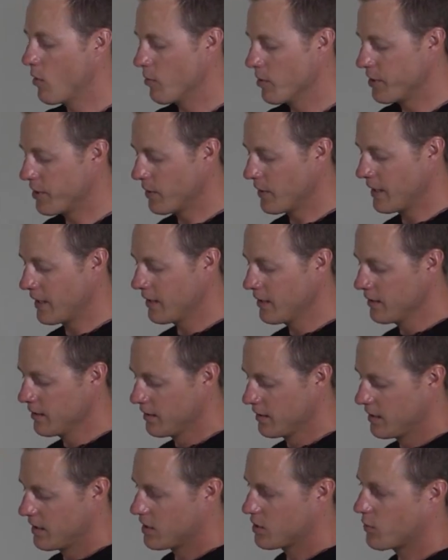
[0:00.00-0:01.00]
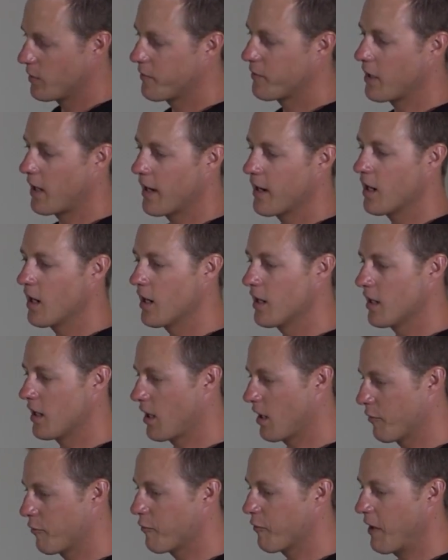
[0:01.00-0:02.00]
we're doing is we've got
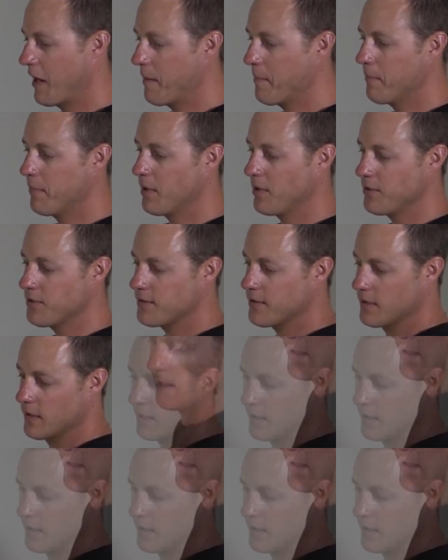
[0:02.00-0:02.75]
our frame built.